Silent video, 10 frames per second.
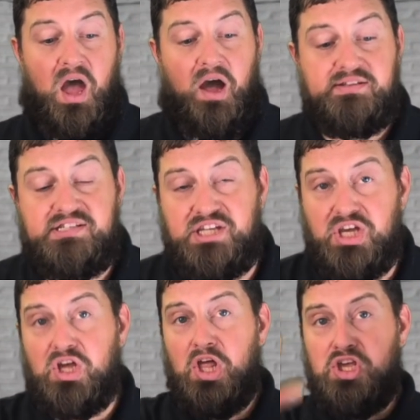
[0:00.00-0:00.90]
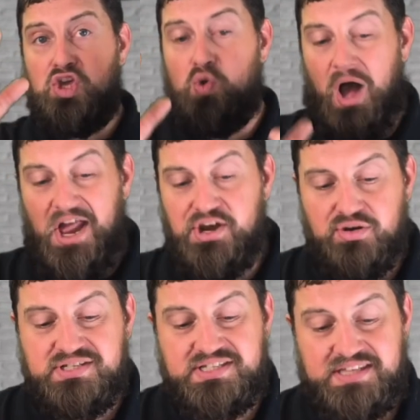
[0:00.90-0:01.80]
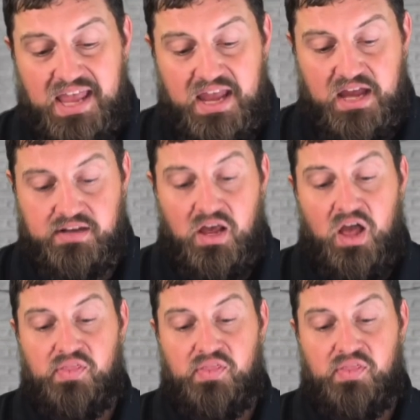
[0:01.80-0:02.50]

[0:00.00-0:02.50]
until you understand